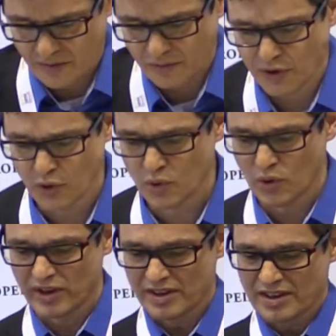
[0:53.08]

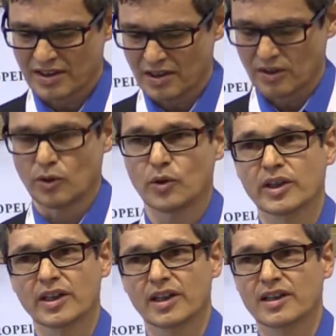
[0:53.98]
view is
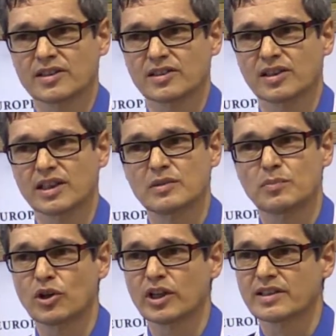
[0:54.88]
looking at
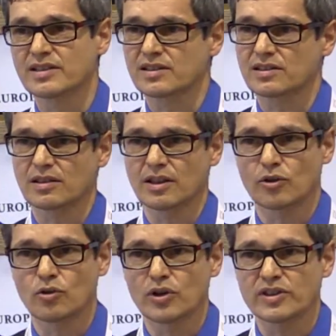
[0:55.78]
experience
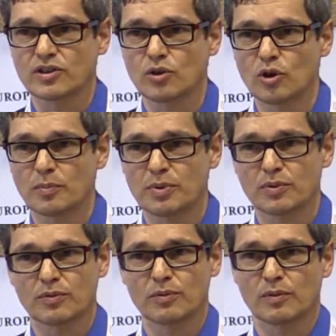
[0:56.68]
across Europe
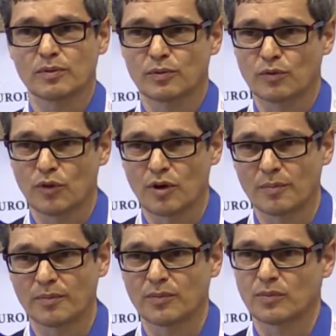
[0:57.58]

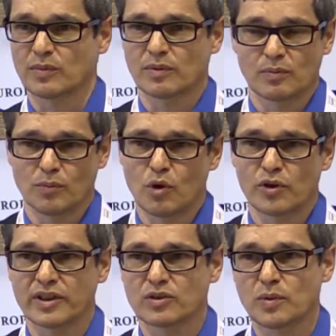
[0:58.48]
from
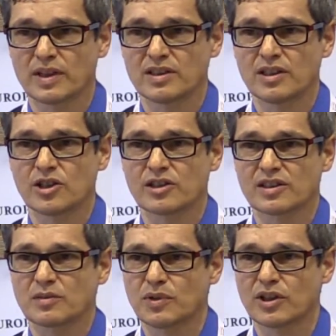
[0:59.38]
more than 20 years
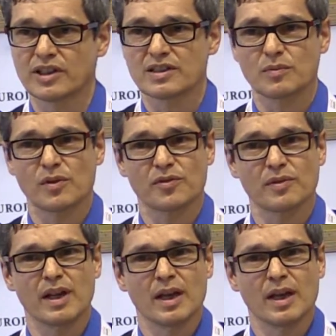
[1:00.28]
experience with